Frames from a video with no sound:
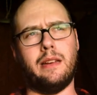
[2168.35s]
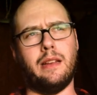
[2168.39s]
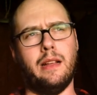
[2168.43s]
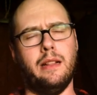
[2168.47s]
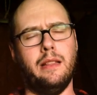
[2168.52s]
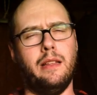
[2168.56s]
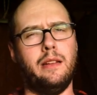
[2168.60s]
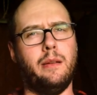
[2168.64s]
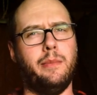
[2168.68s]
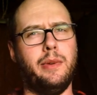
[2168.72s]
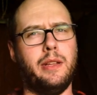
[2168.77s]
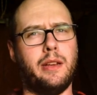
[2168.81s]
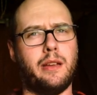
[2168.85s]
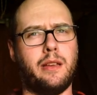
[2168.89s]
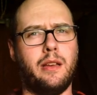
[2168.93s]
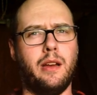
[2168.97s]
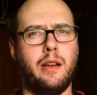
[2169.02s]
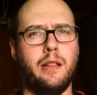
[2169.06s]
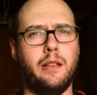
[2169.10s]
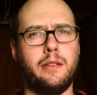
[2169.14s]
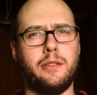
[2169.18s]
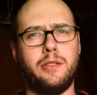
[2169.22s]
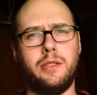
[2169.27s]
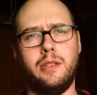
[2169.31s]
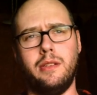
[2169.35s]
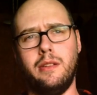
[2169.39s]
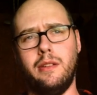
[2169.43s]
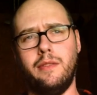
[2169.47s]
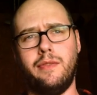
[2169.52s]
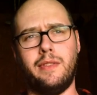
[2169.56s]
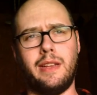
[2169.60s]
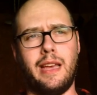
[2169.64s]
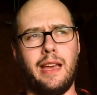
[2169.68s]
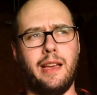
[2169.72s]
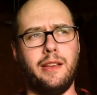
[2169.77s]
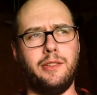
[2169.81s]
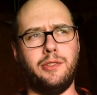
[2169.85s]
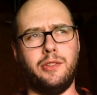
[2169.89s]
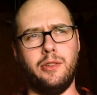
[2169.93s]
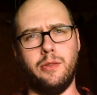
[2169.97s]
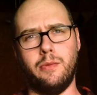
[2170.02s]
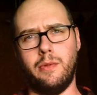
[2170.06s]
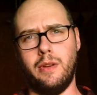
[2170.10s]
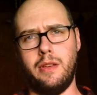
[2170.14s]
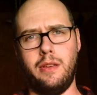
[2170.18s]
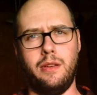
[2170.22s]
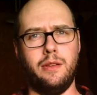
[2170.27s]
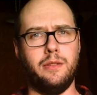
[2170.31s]
a little bit of color shift as you
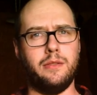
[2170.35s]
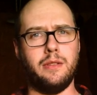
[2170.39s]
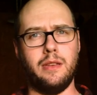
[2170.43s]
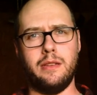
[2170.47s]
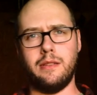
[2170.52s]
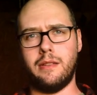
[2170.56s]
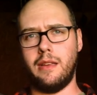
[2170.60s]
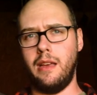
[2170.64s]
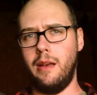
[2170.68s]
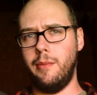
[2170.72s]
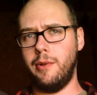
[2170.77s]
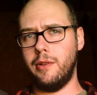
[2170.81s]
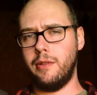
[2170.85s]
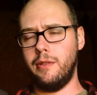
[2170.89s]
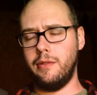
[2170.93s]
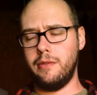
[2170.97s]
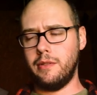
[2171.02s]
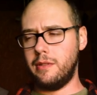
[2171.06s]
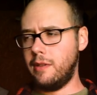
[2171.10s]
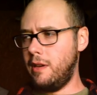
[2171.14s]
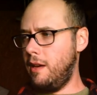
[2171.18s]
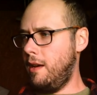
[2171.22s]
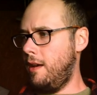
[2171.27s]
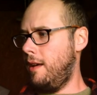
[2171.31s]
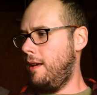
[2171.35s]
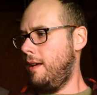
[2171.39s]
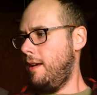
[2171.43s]
reuse these chemicals,